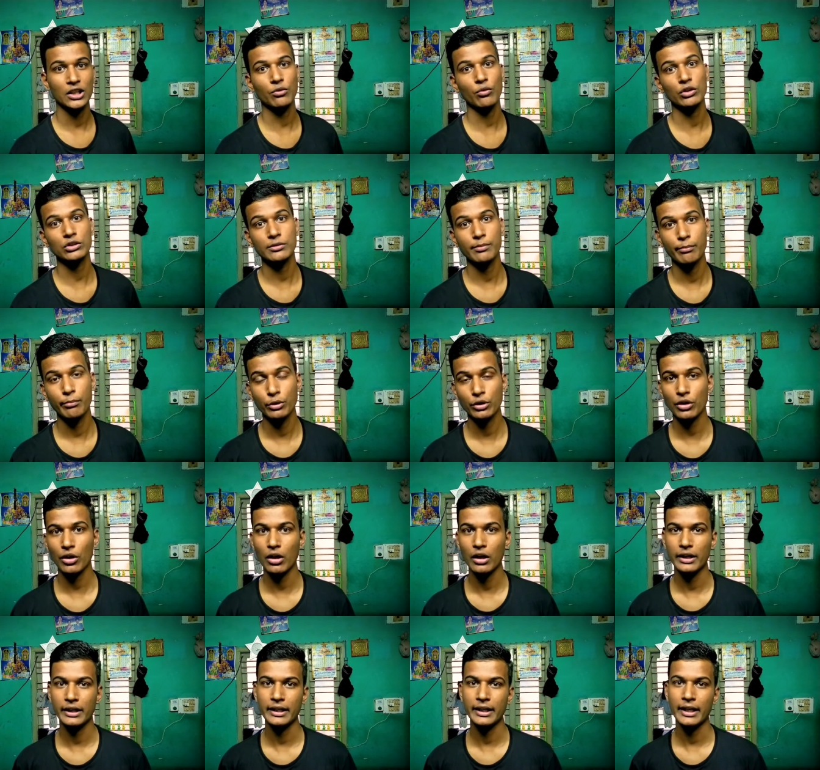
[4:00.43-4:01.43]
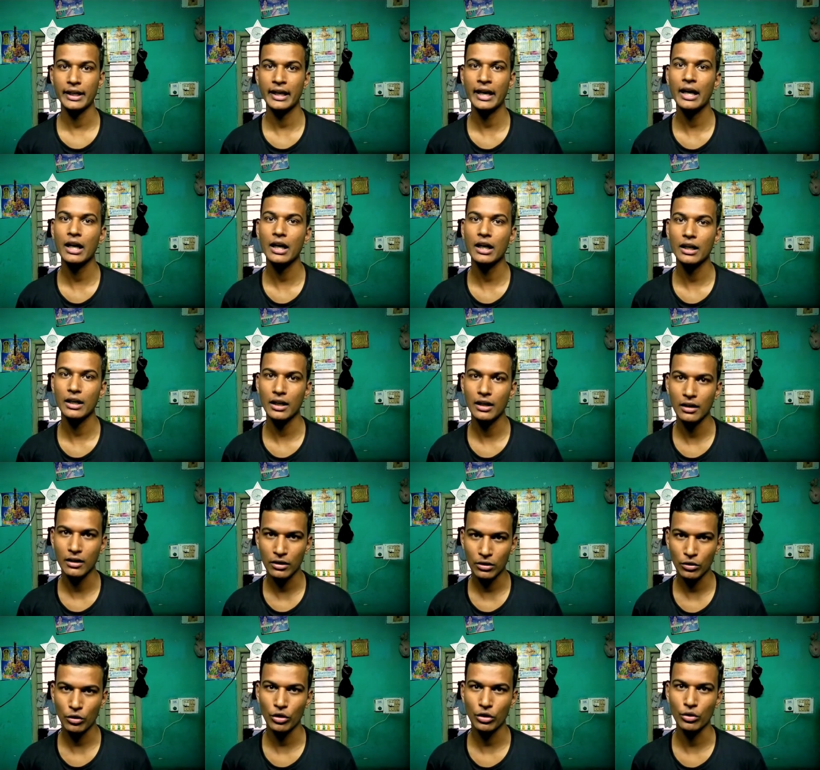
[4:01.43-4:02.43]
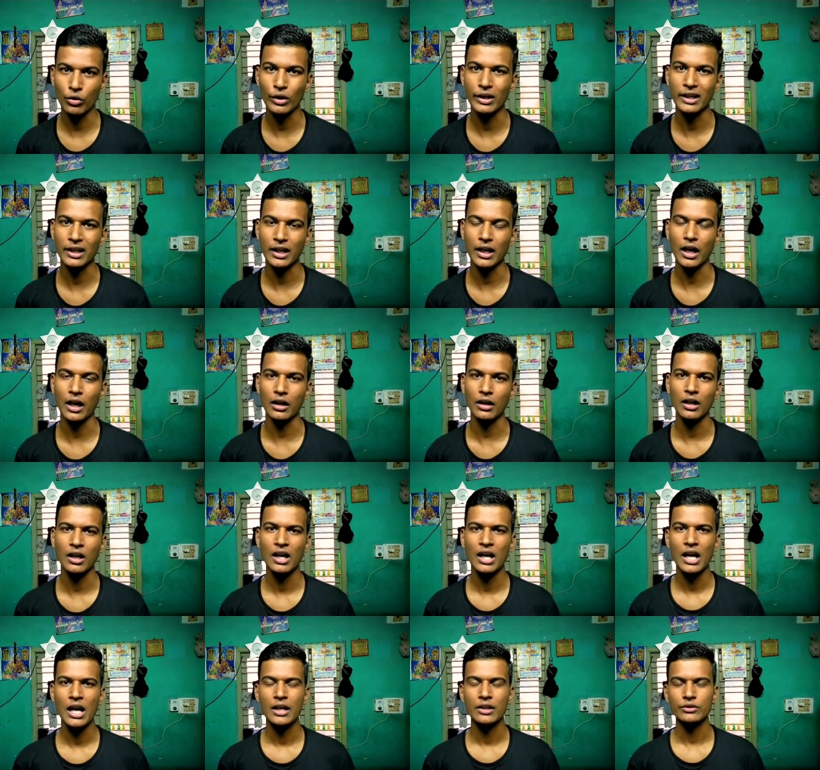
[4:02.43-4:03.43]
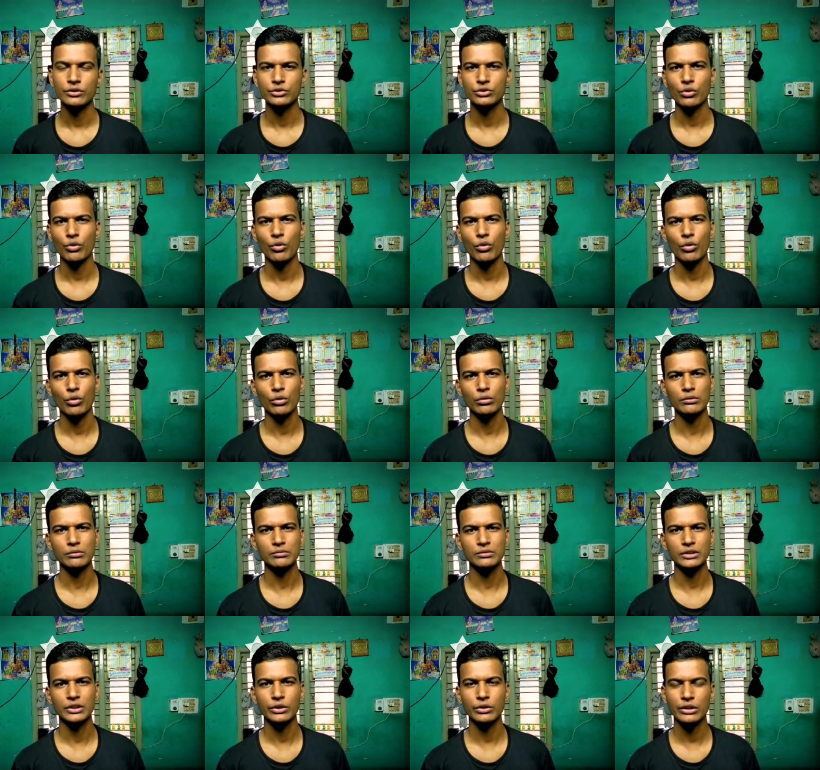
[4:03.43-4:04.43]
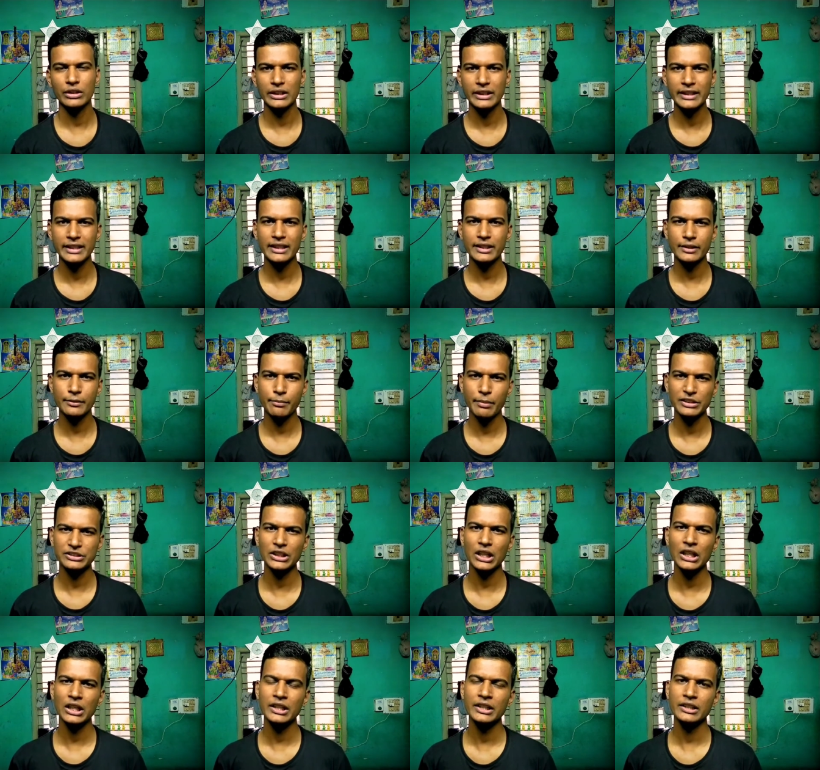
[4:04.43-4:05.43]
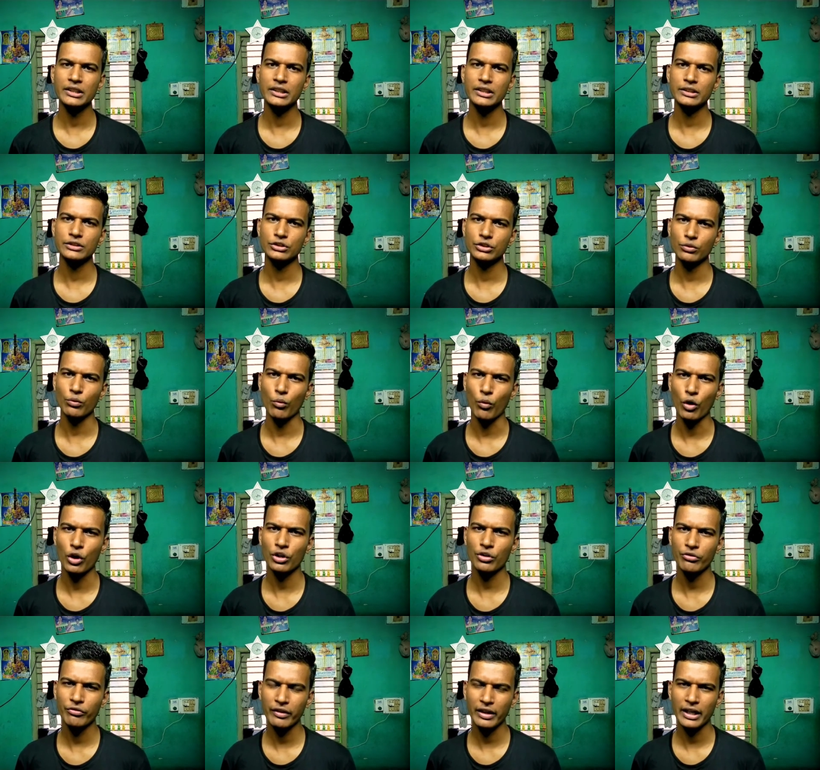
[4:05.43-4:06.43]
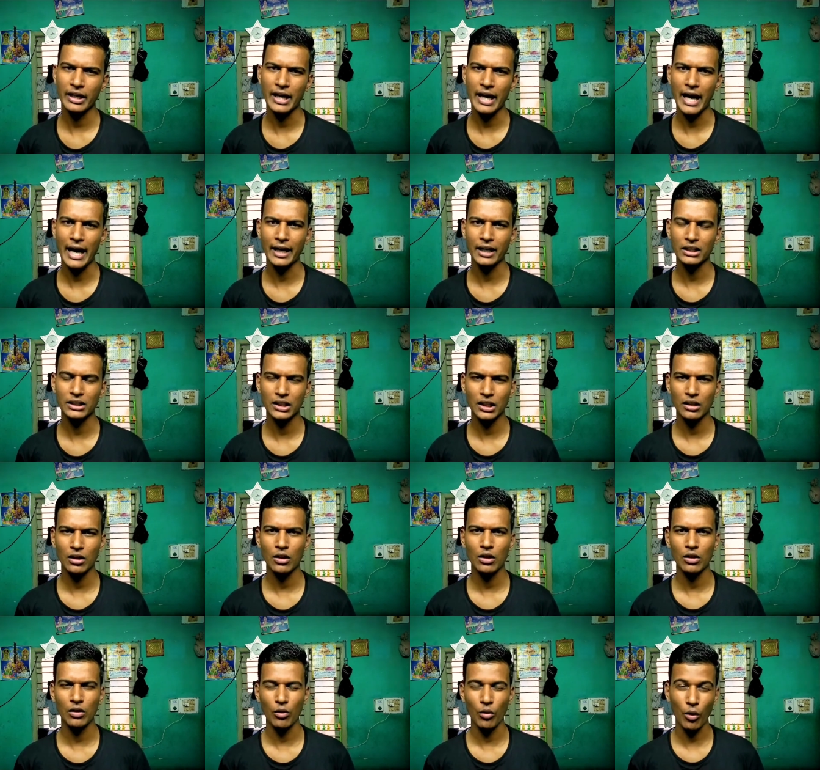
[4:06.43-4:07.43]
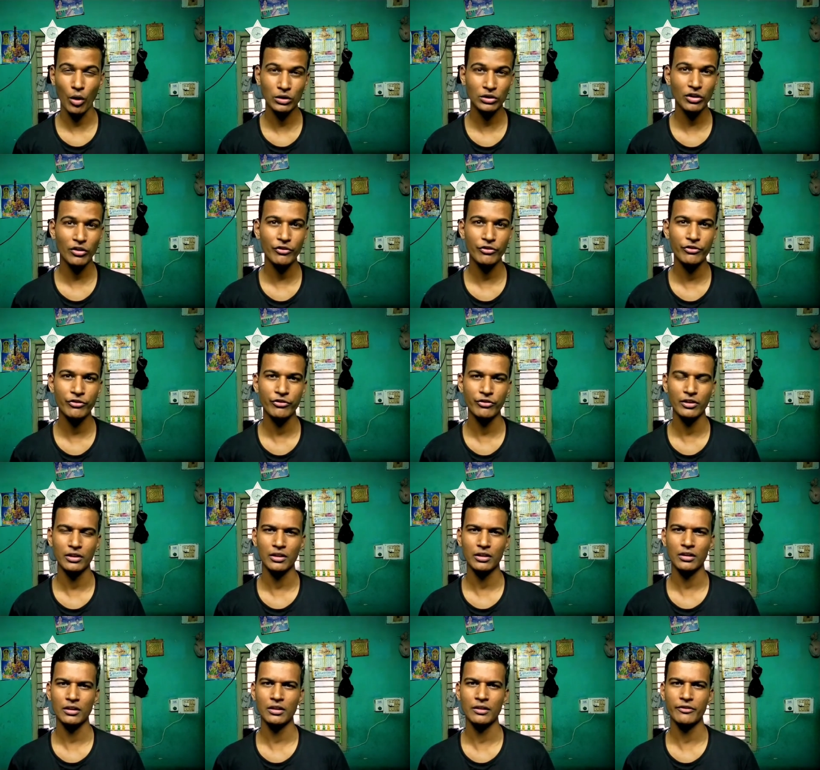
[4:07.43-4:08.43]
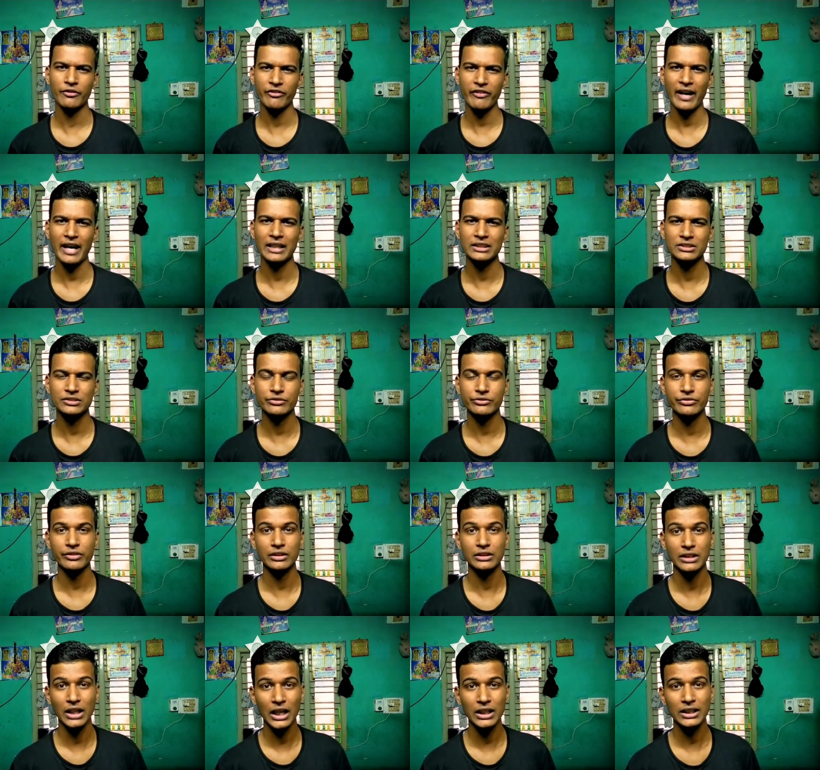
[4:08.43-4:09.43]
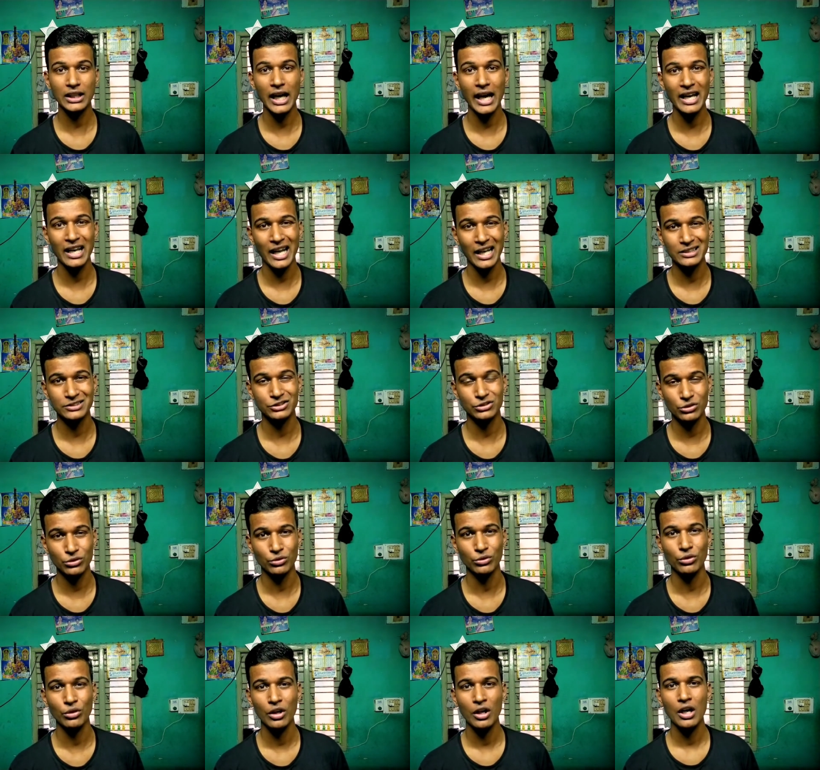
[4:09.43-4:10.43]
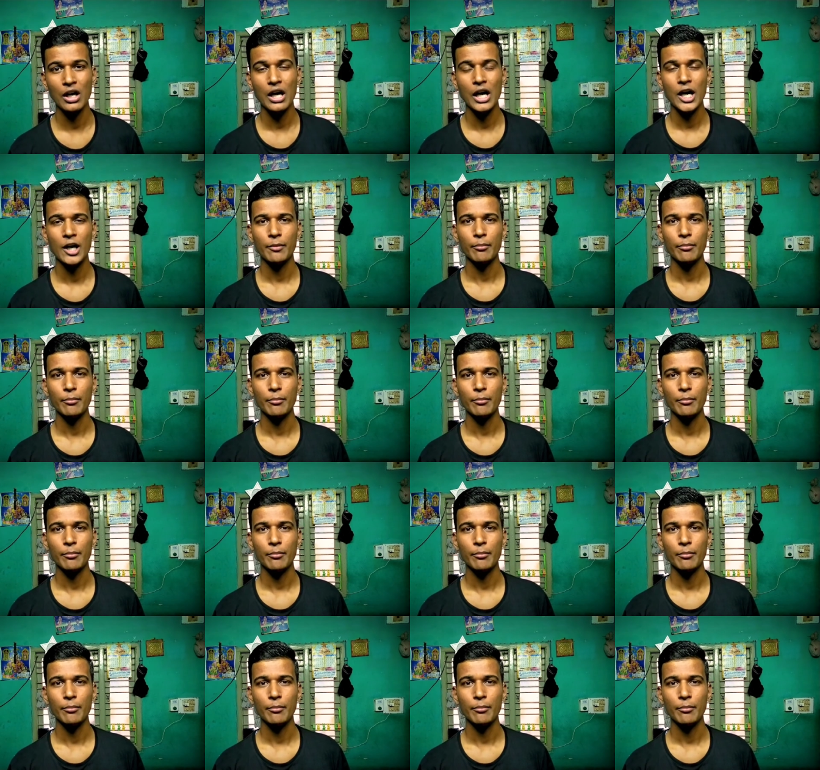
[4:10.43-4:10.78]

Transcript: that was put in a, a road going car. So it is special in its own way, and there are a lot of uh, fans for that car as too.